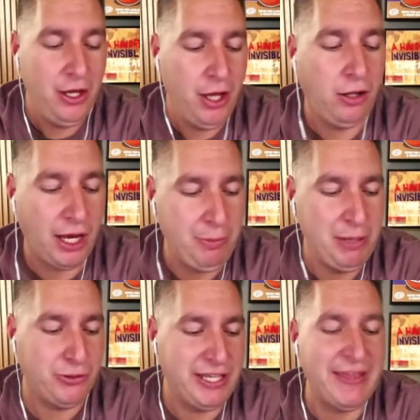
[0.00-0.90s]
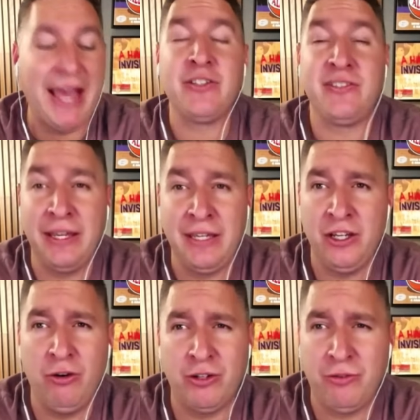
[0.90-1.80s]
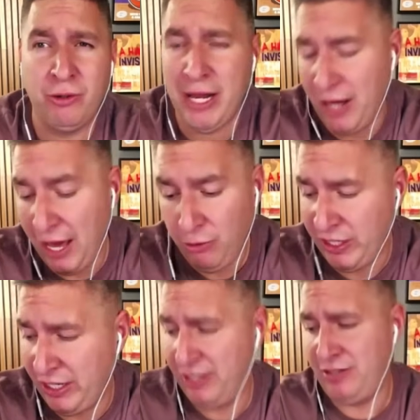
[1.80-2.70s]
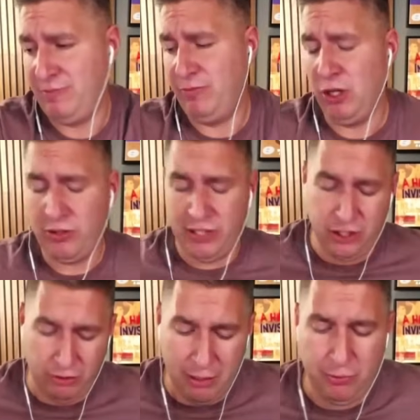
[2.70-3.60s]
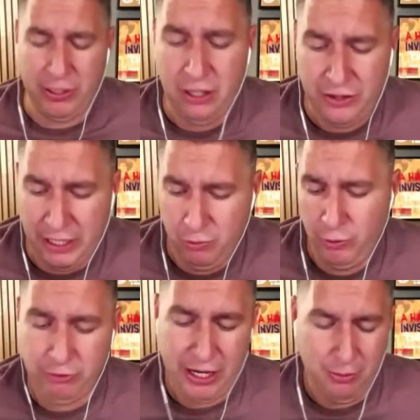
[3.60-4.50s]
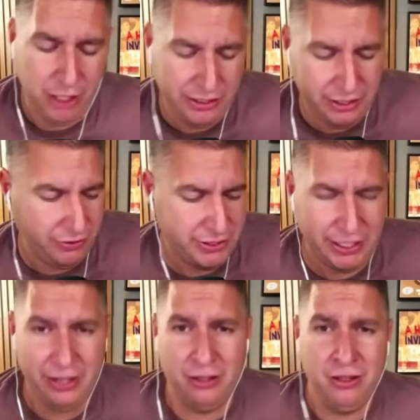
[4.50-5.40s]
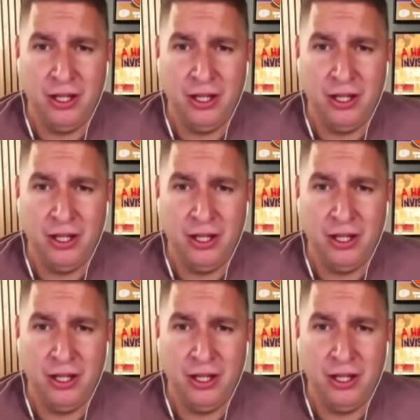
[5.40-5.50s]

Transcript: A lot of people say that's taking Jokic for granted. I don't think it is. Jokic's such a great player that we grade him on a different scale.